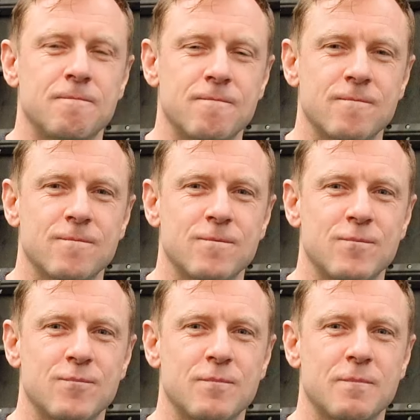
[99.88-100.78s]
like a
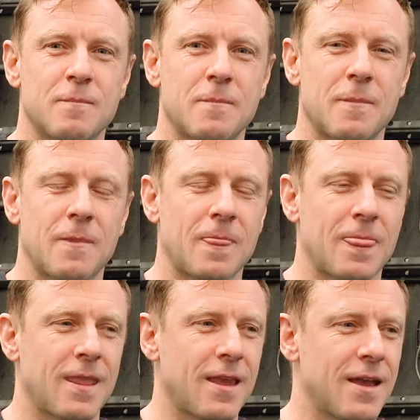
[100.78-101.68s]
thousand that didn't
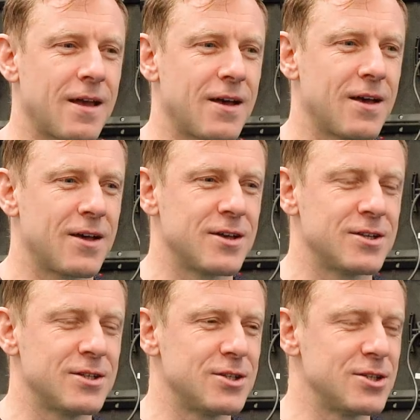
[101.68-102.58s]
make the cut.
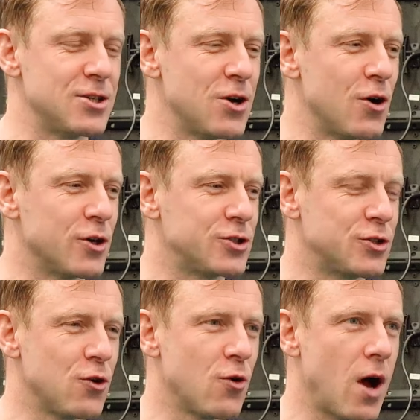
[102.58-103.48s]
no,
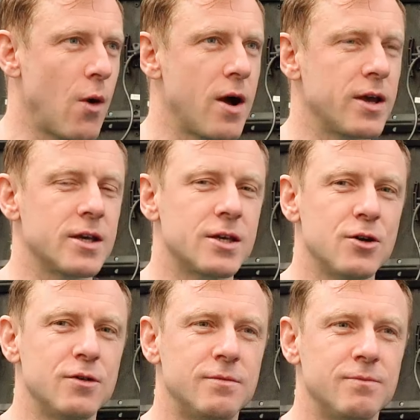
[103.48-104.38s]
so how I get
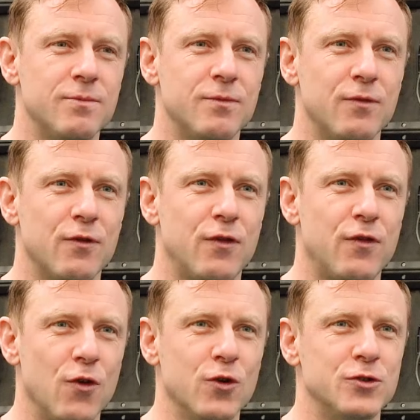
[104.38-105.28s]
good
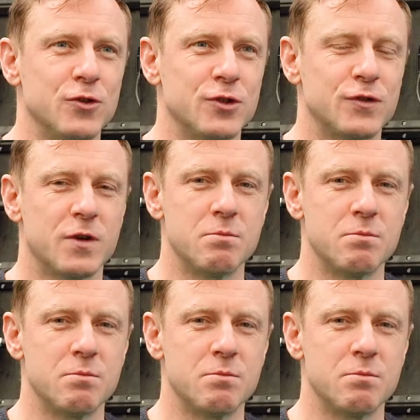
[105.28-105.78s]
photos for